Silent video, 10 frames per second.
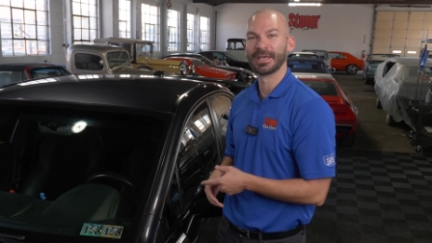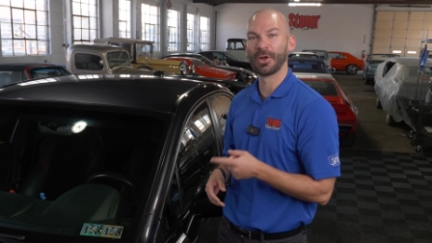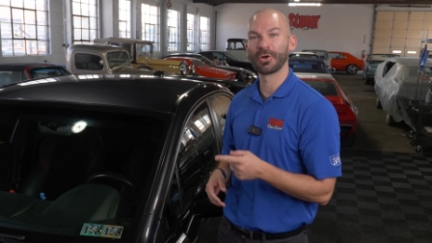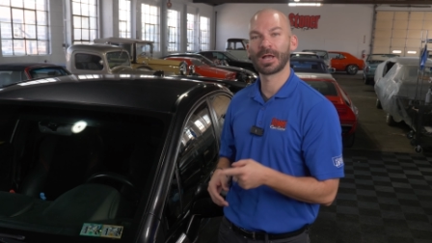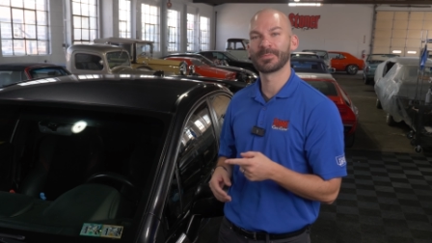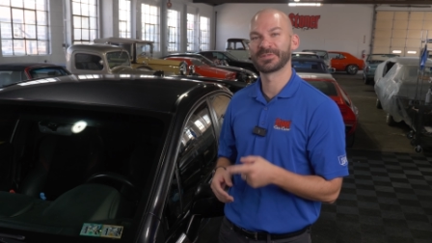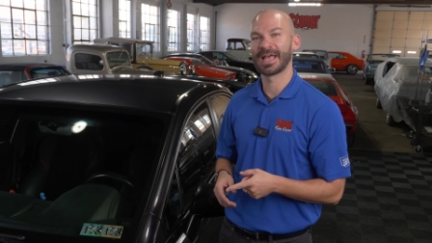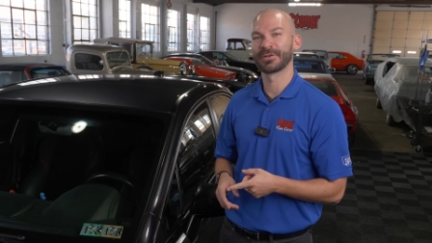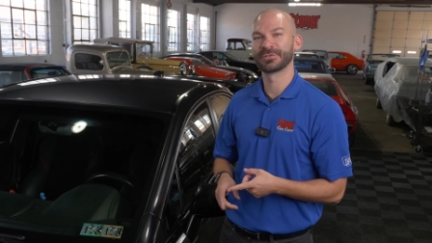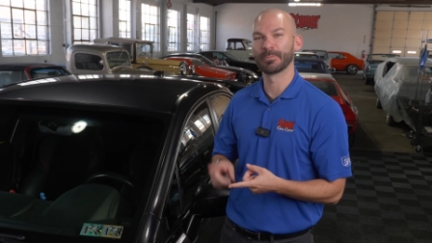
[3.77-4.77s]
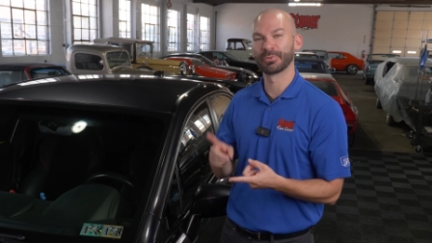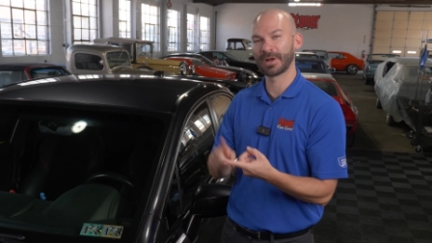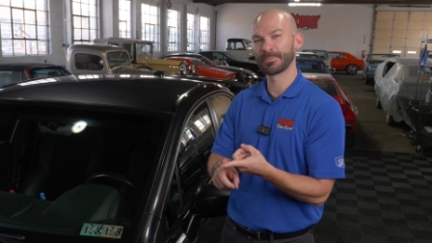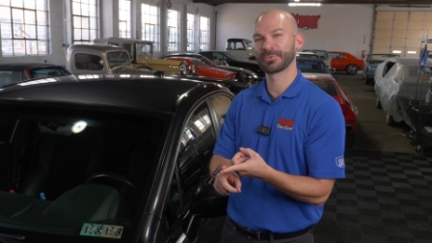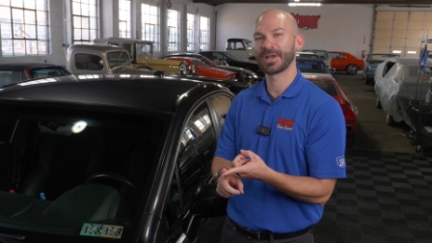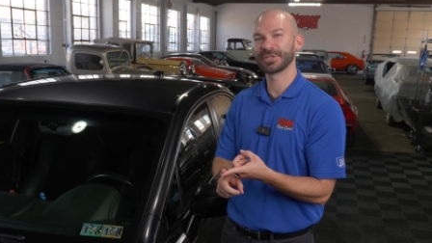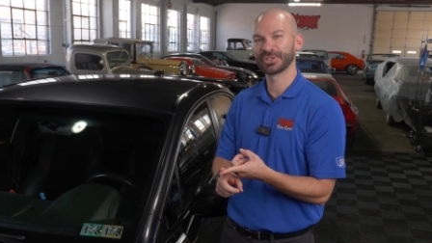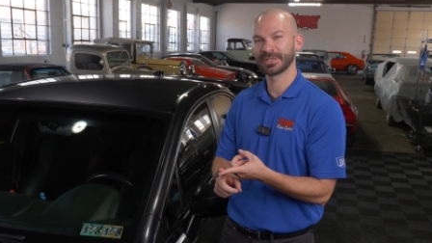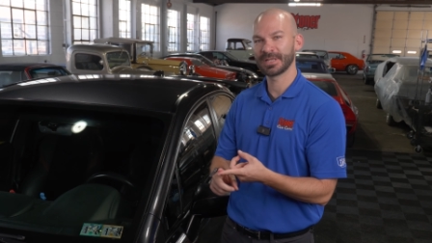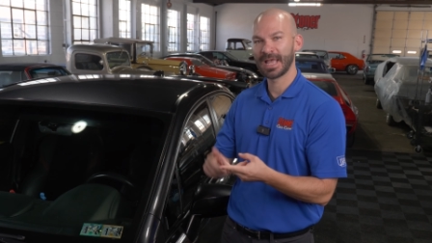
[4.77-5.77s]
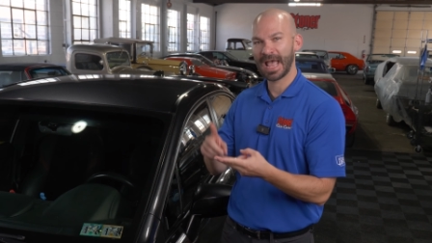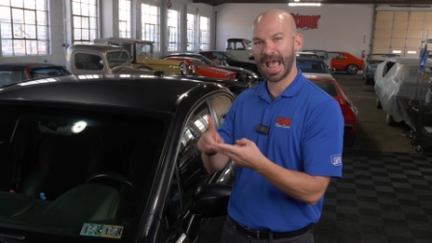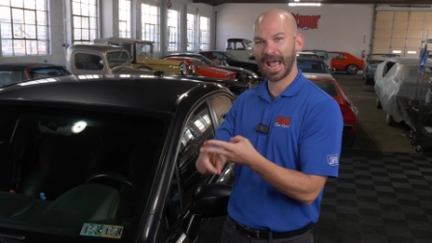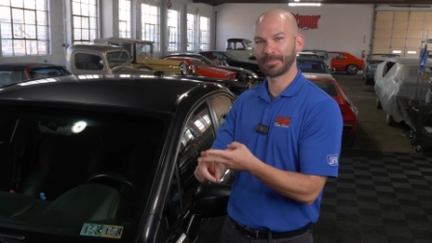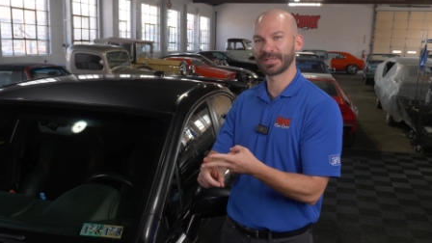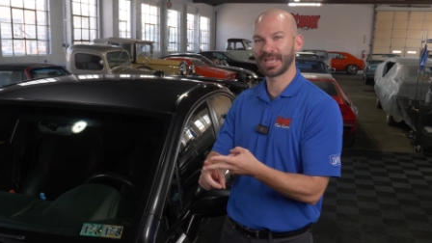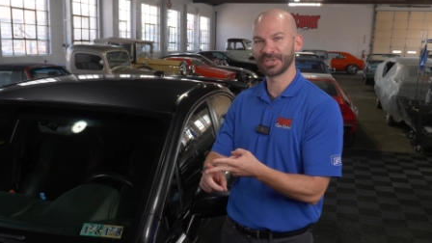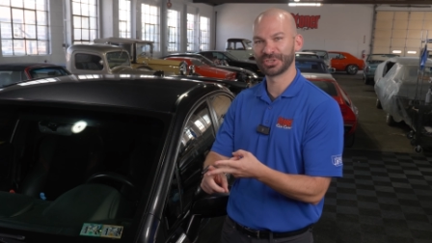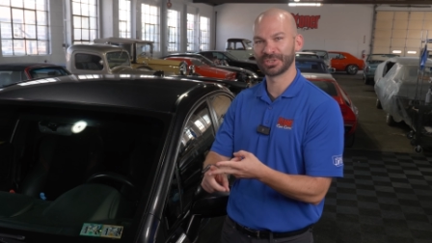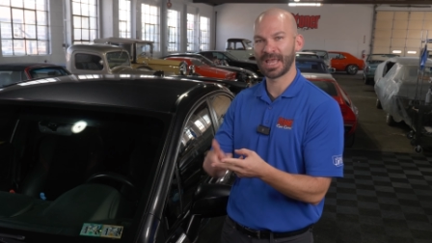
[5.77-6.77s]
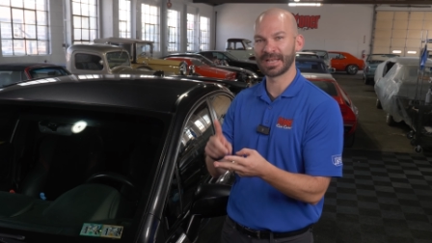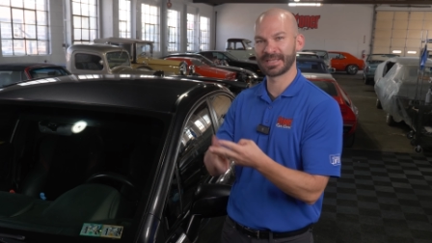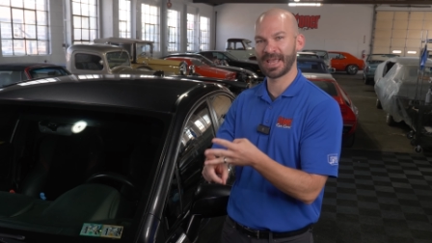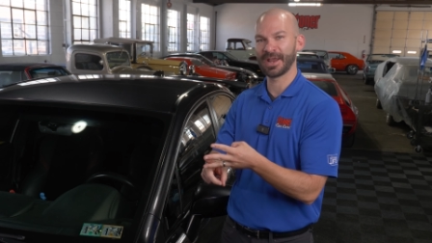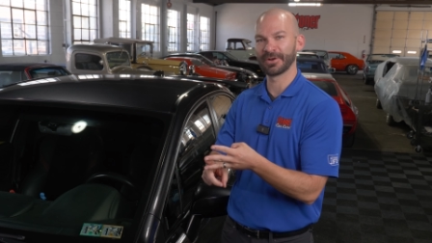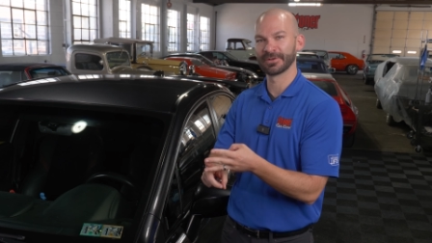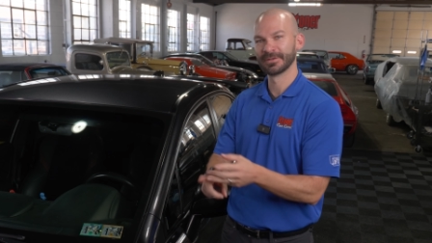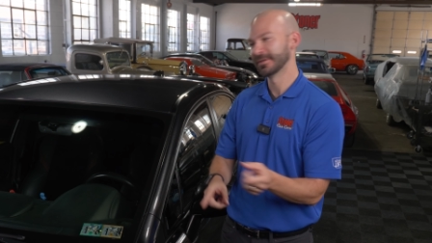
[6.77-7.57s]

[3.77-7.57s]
It all comes down to preparation, application, and care.